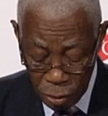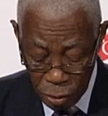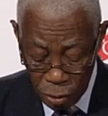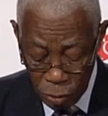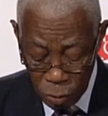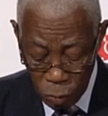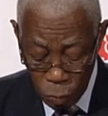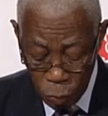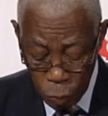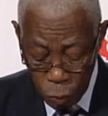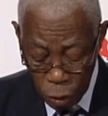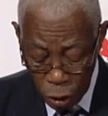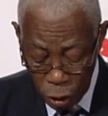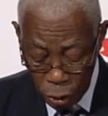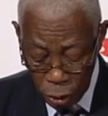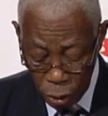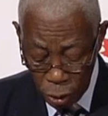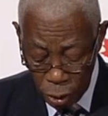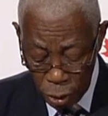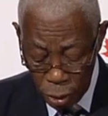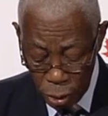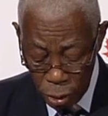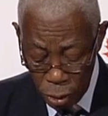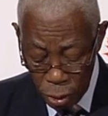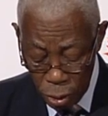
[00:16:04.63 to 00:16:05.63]

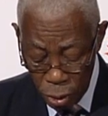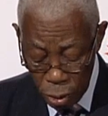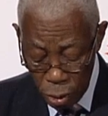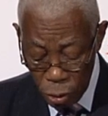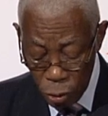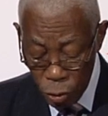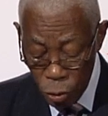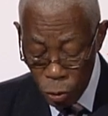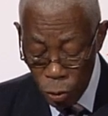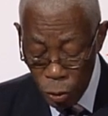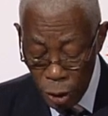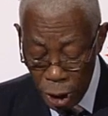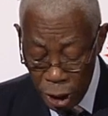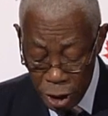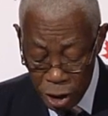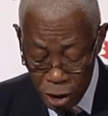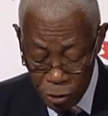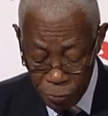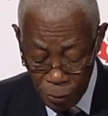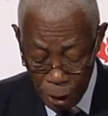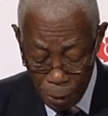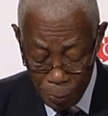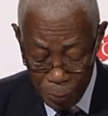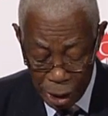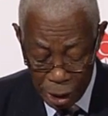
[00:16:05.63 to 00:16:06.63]
work, raise
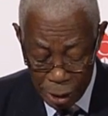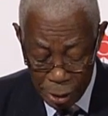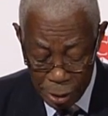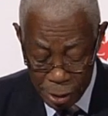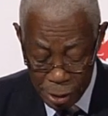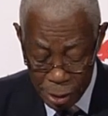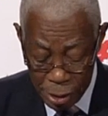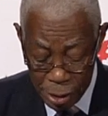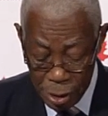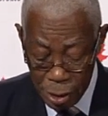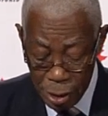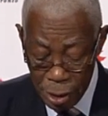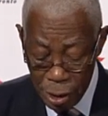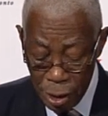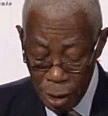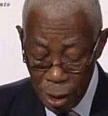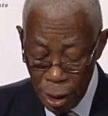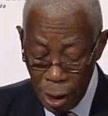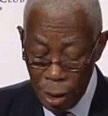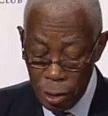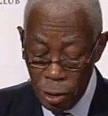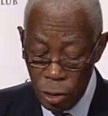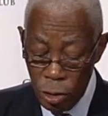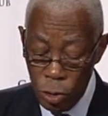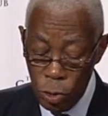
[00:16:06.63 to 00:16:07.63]
families,
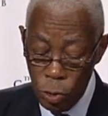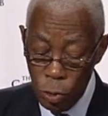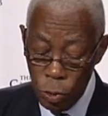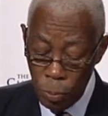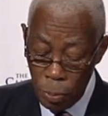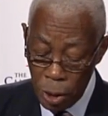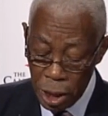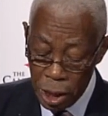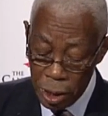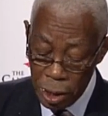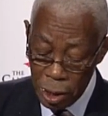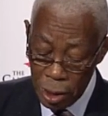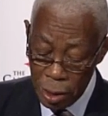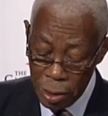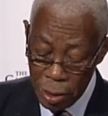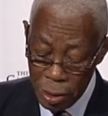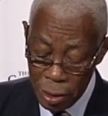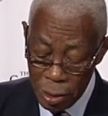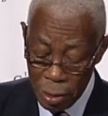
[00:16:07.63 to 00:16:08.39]
and to do business.